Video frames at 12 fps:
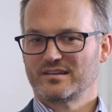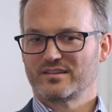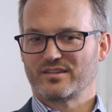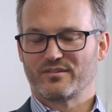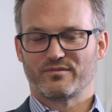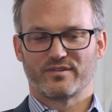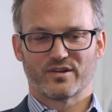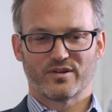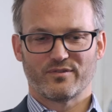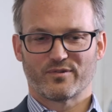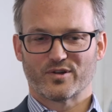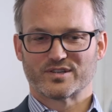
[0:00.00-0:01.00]
The very
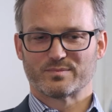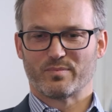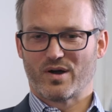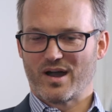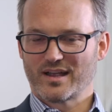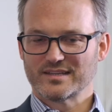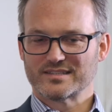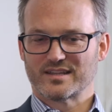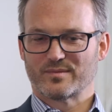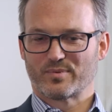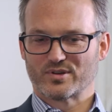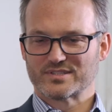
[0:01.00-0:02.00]
first box that
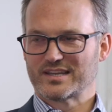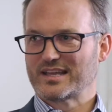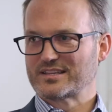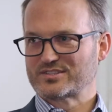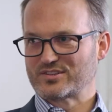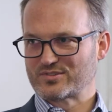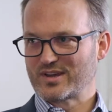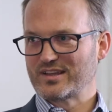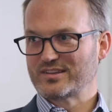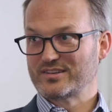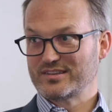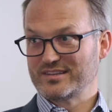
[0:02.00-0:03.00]
a person has
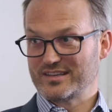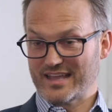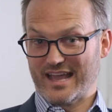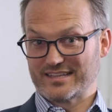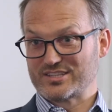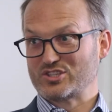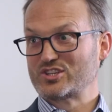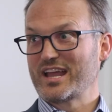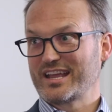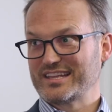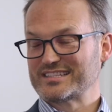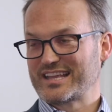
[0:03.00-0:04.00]
to
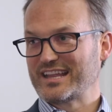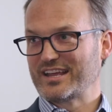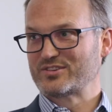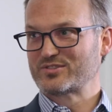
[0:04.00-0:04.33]
check is, can I